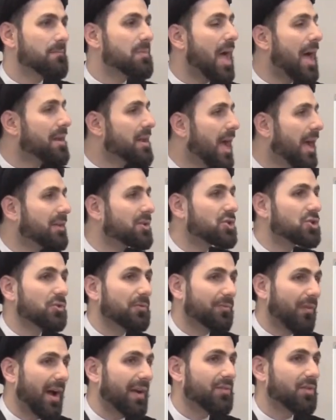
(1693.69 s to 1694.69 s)
And hence you
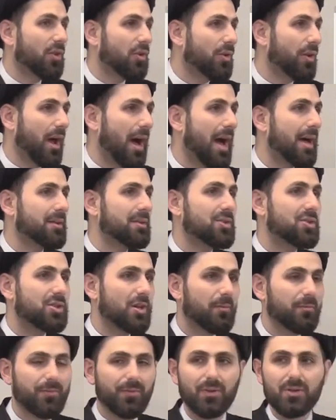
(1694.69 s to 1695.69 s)
find the Quran in
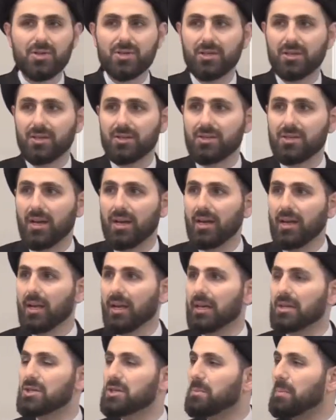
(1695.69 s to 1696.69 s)
some verses
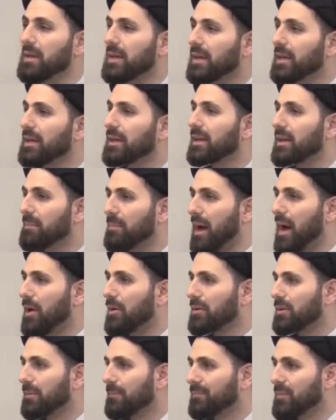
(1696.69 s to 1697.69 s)
in speaking
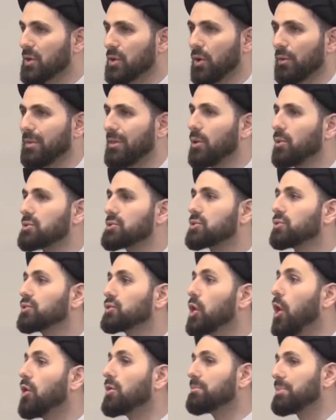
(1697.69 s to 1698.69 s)
about, you know, those who
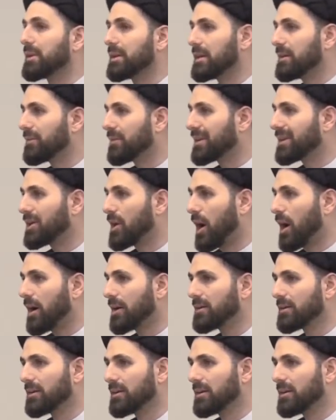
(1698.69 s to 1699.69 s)
don't believe in
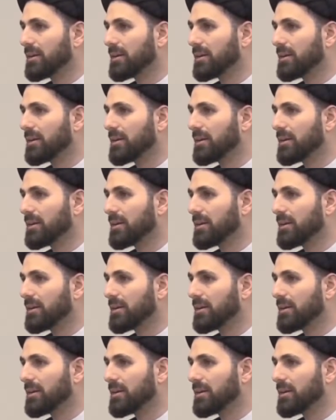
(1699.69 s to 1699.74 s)
God.